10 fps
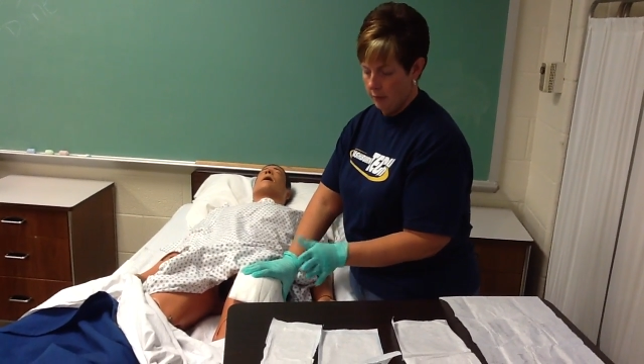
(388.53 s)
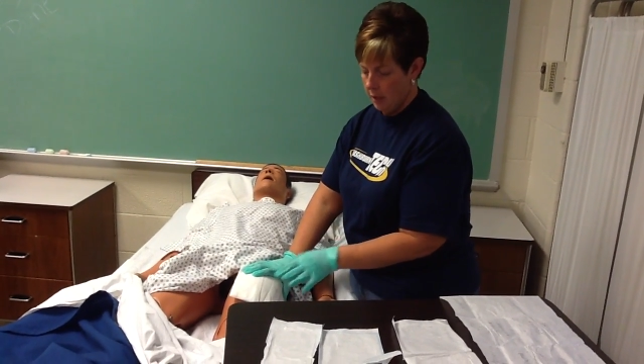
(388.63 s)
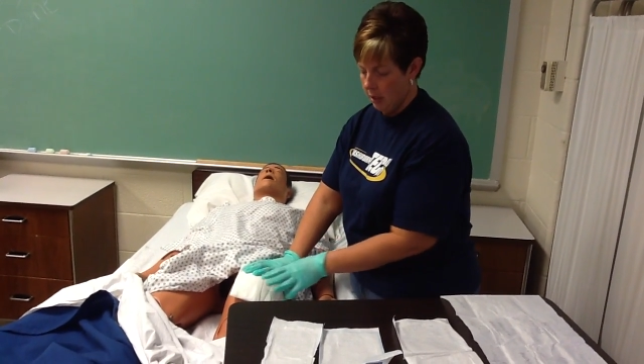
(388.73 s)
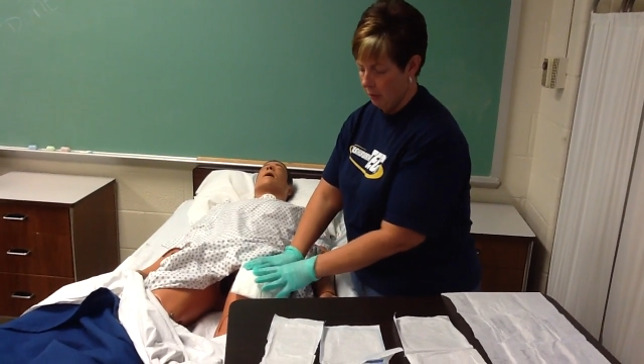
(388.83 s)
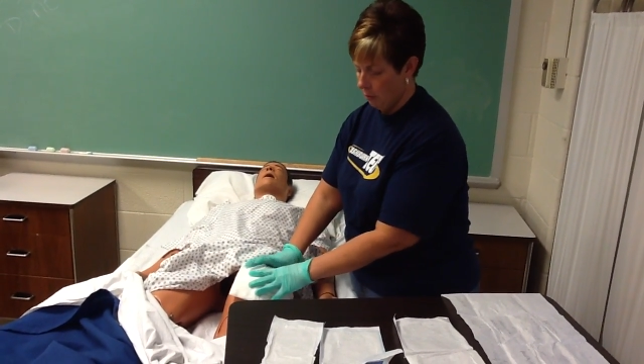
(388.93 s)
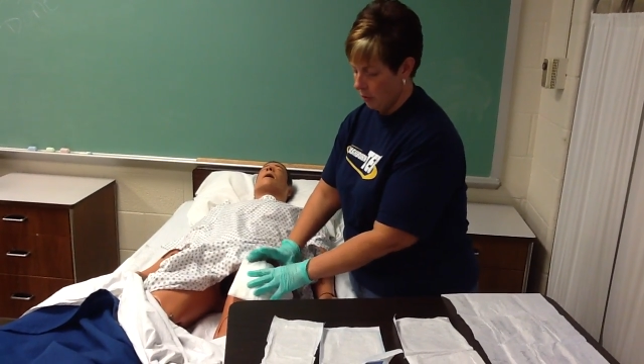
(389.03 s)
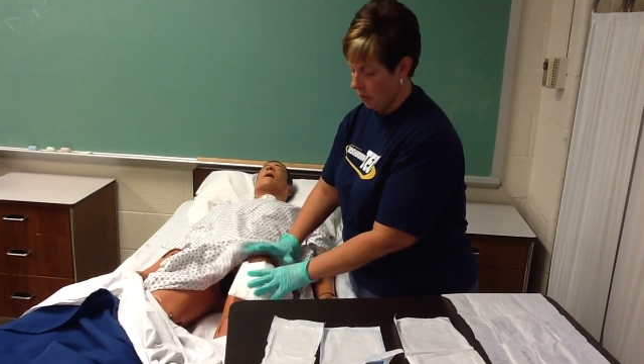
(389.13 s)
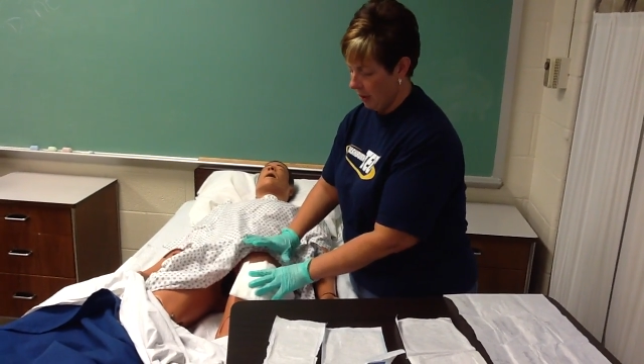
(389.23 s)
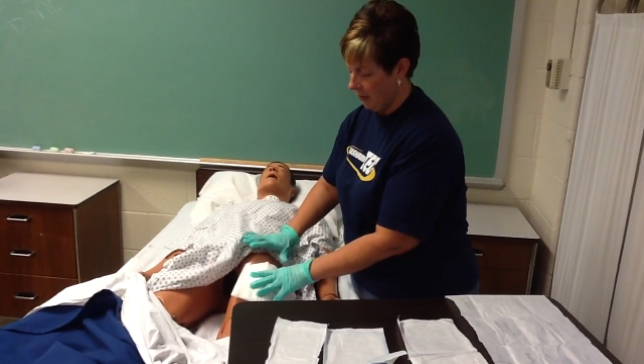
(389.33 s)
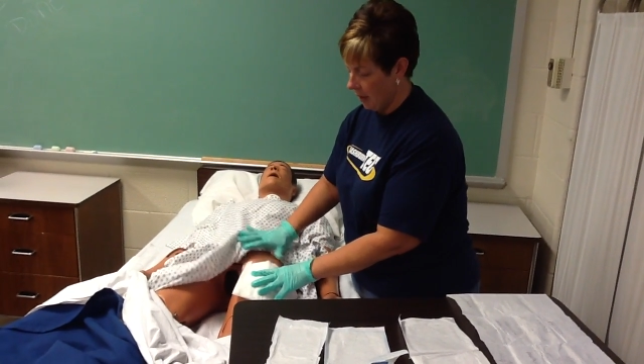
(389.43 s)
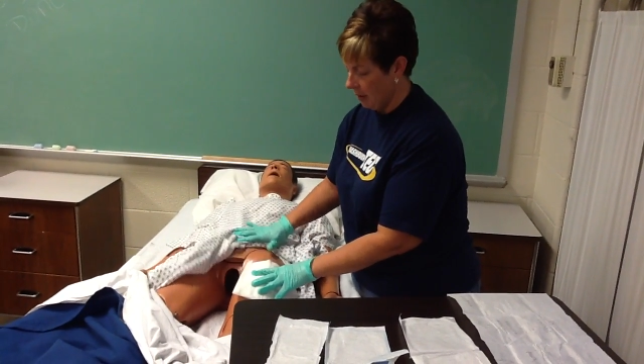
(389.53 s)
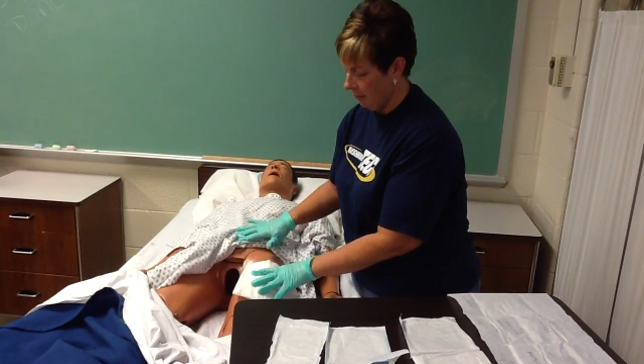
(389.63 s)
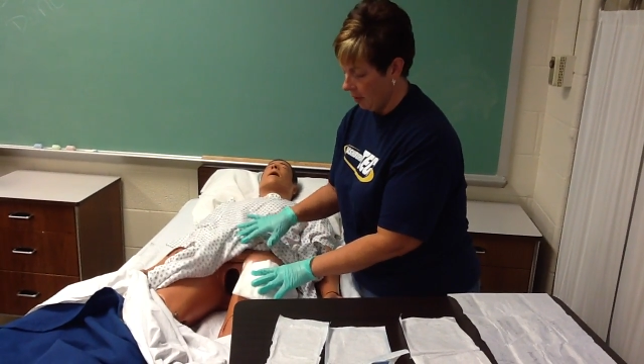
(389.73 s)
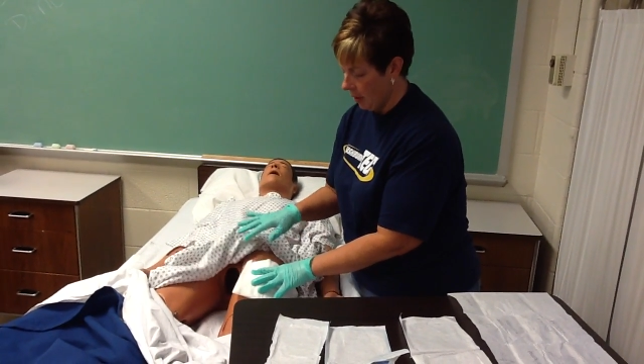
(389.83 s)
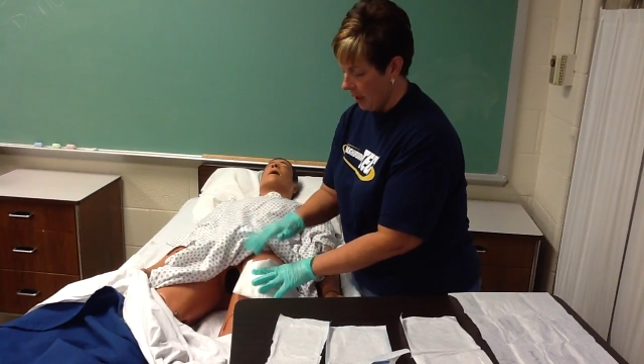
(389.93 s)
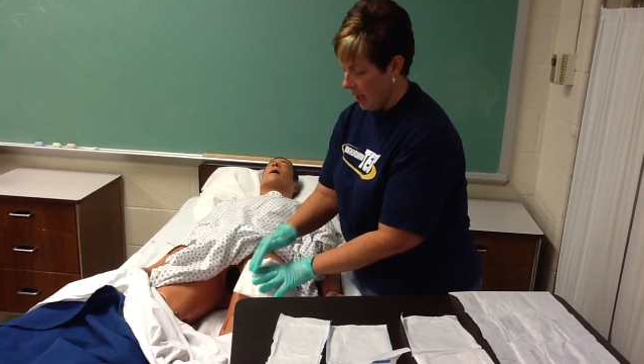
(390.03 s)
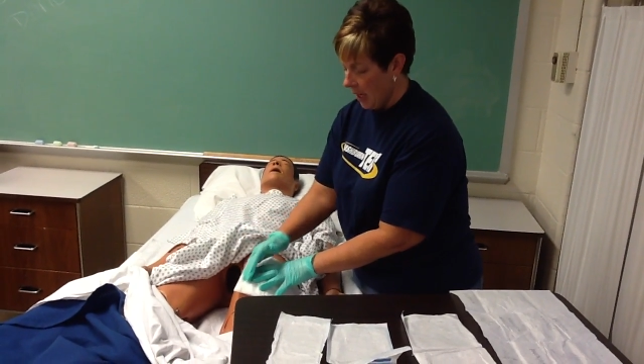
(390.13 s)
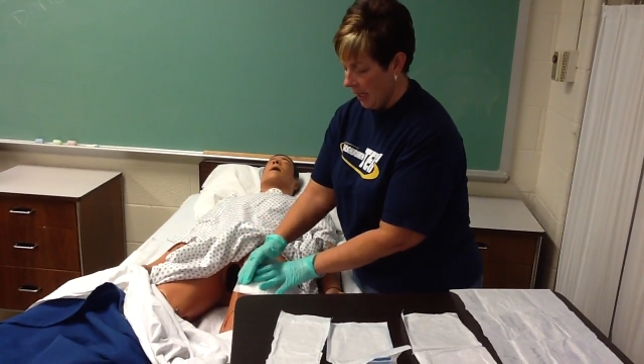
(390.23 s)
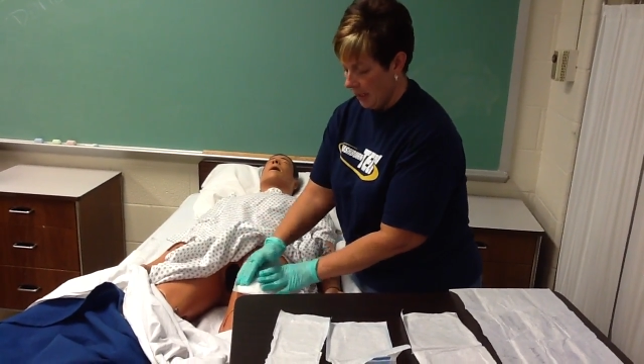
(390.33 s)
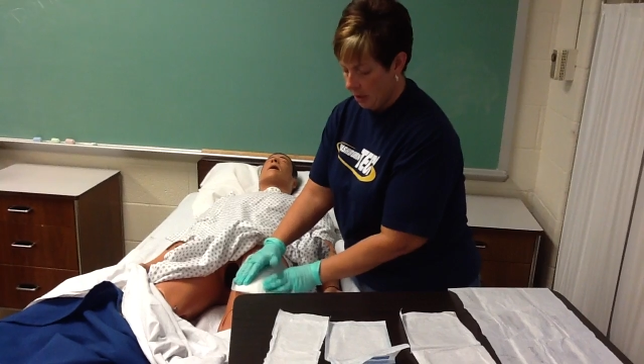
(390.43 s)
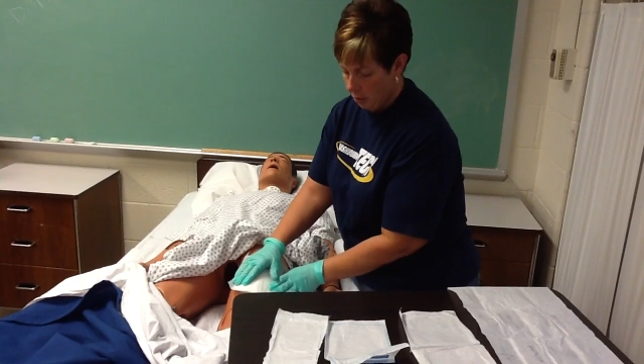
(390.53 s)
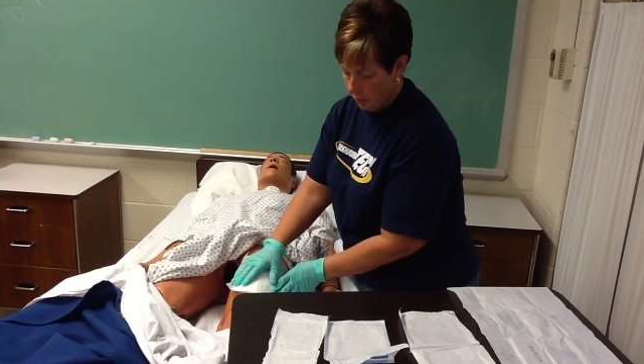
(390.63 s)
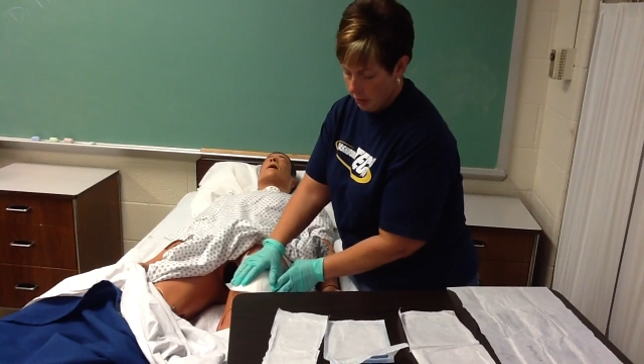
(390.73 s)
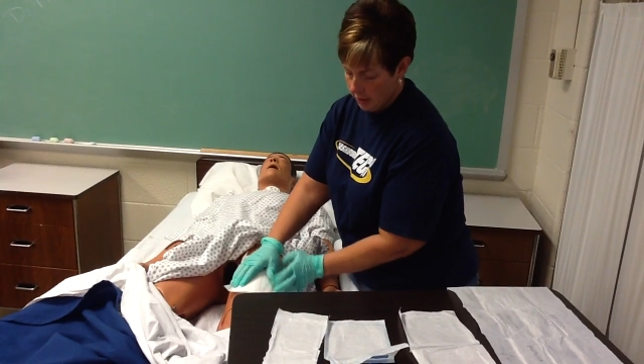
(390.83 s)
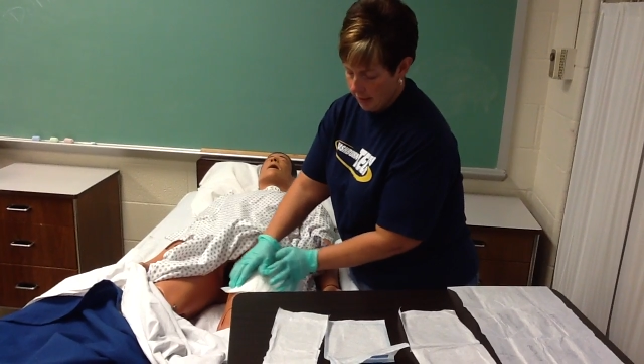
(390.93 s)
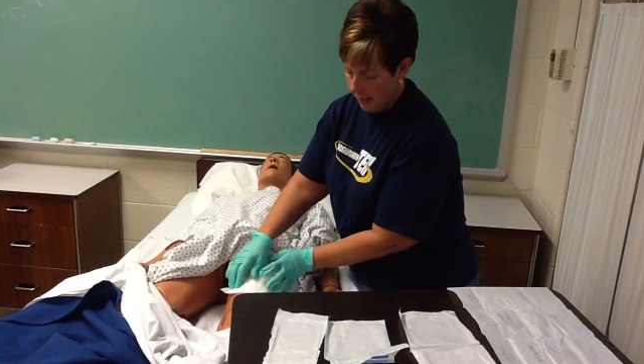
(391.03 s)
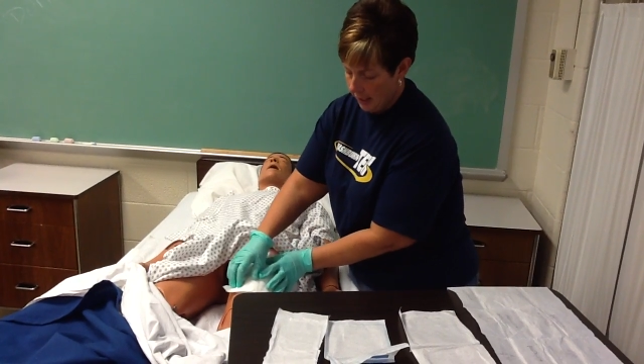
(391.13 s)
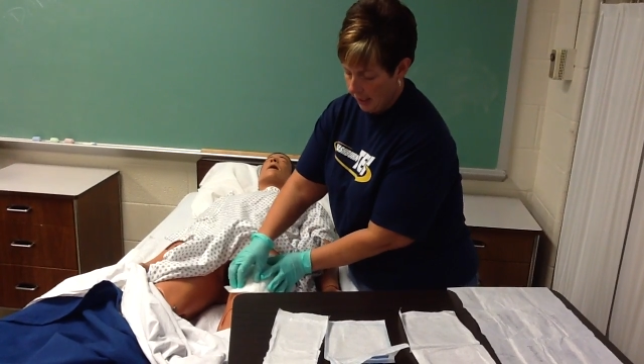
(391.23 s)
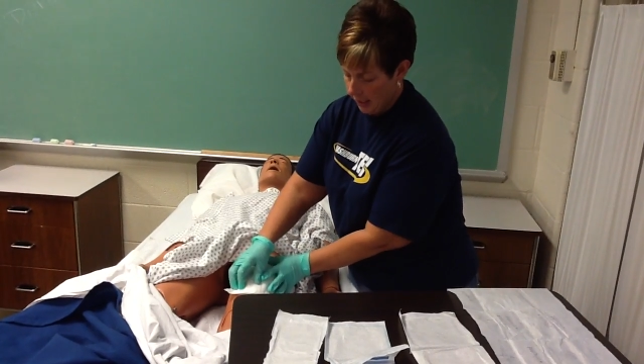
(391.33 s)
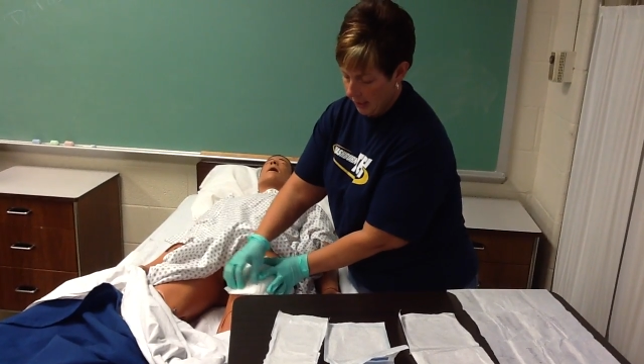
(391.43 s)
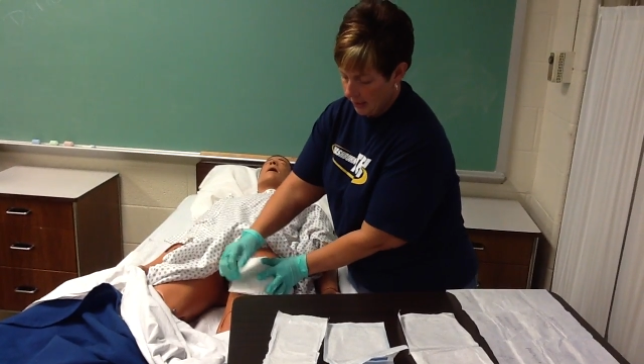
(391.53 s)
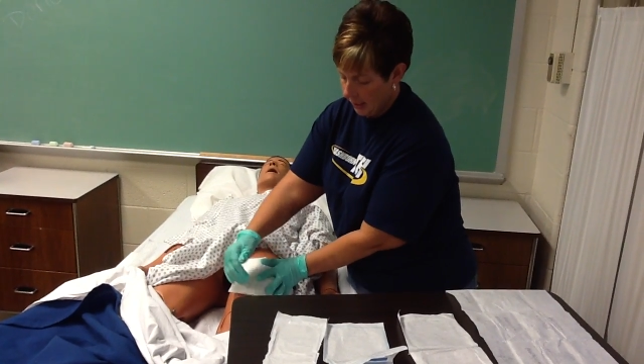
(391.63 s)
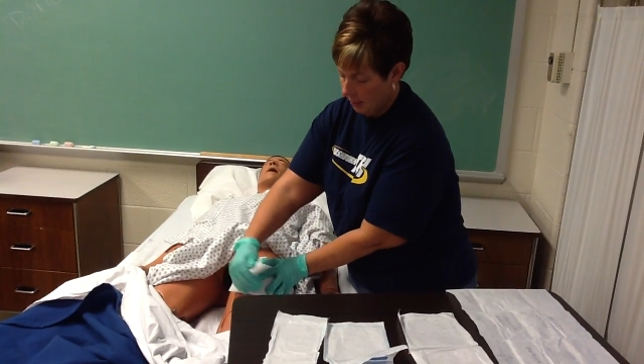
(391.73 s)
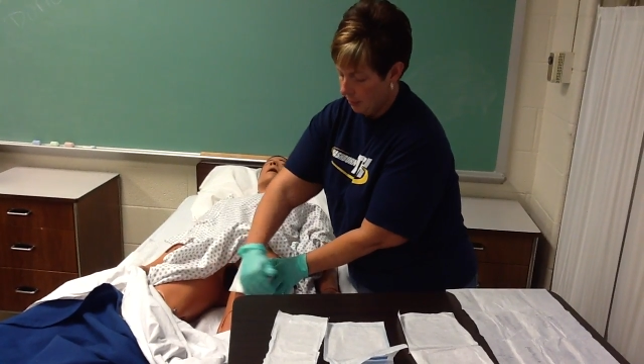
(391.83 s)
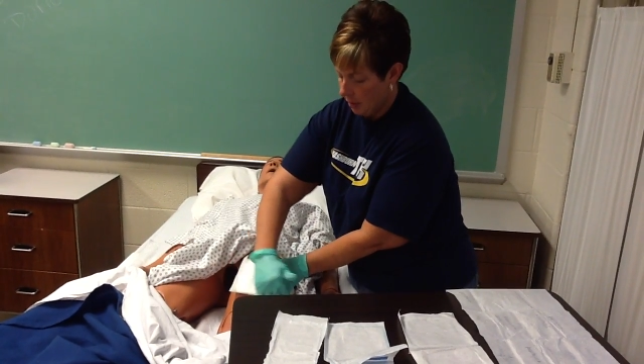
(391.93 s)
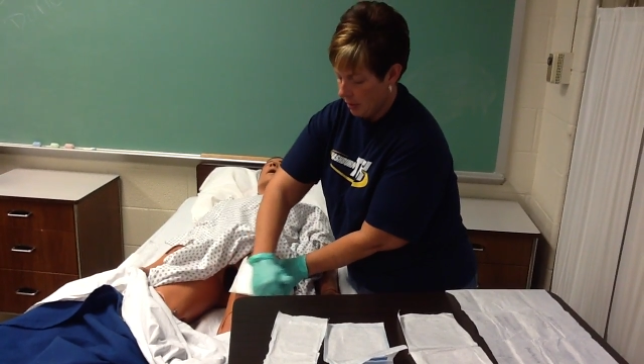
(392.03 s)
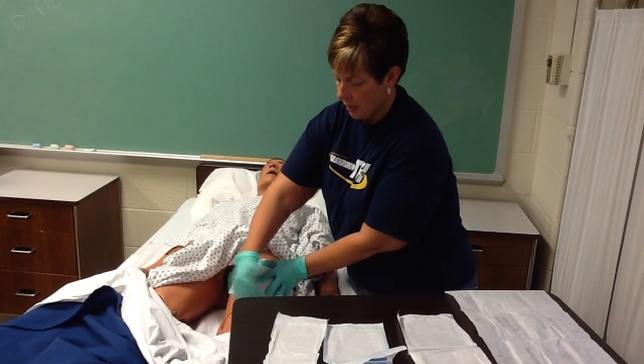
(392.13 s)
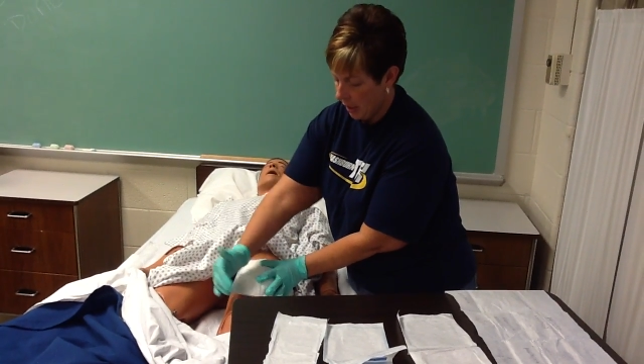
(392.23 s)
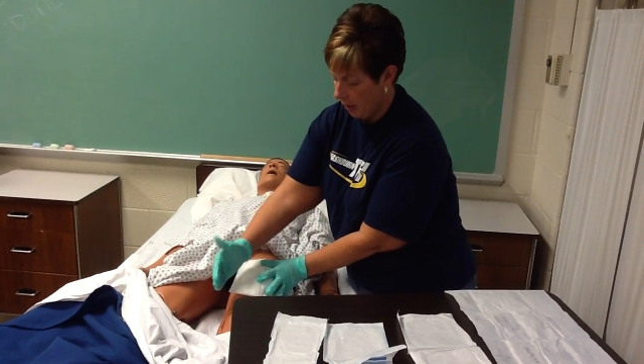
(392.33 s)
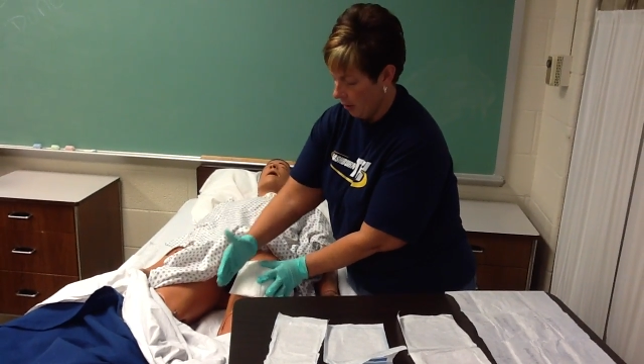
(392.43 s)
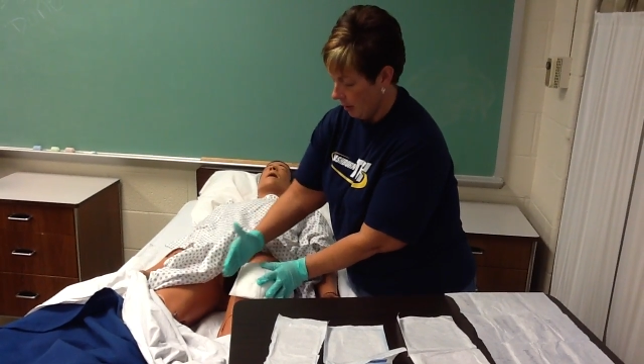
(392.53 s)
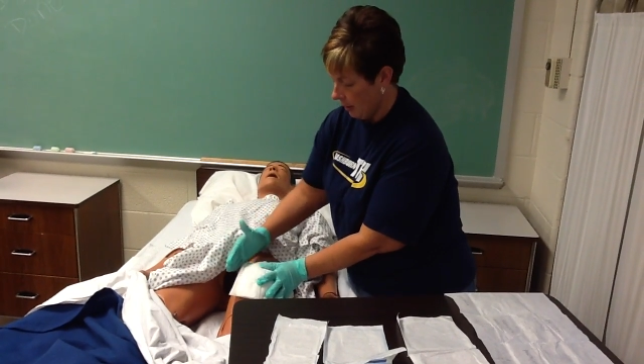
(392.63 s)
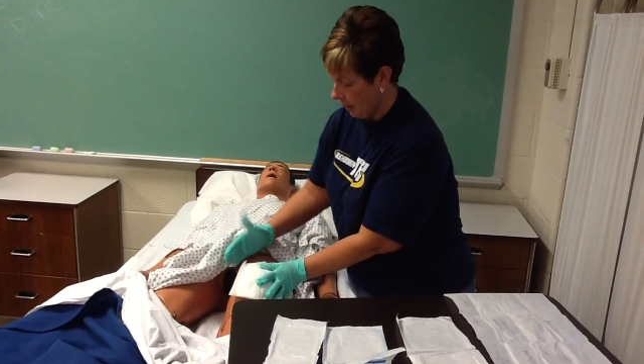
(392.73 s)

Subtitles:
Okay? Once you have it covered, and then you would just take and tape the entire